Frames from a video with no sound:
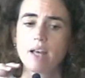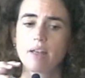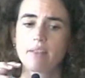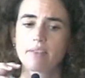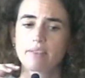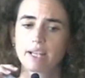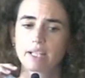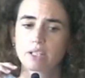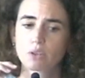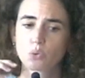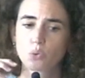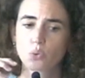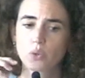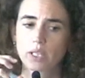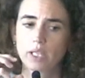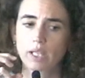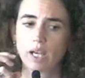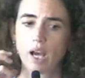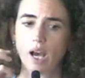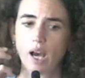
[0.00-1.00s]
that
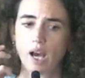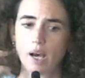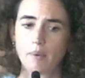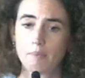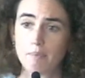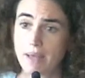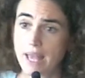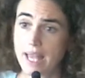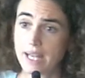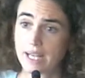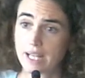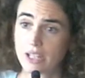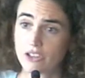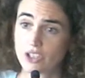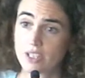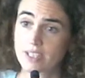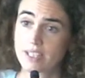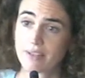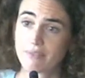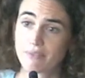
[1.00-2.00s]
we manage
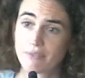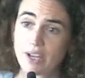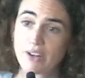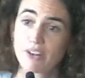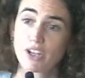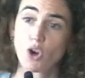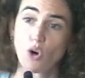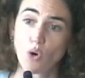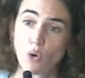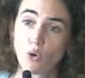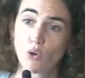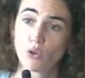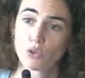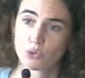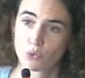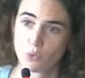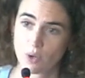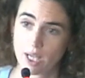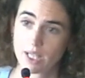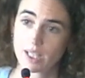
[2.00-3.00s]
is a very
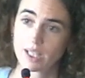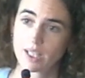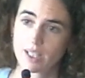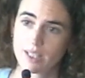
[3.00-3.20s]
old one.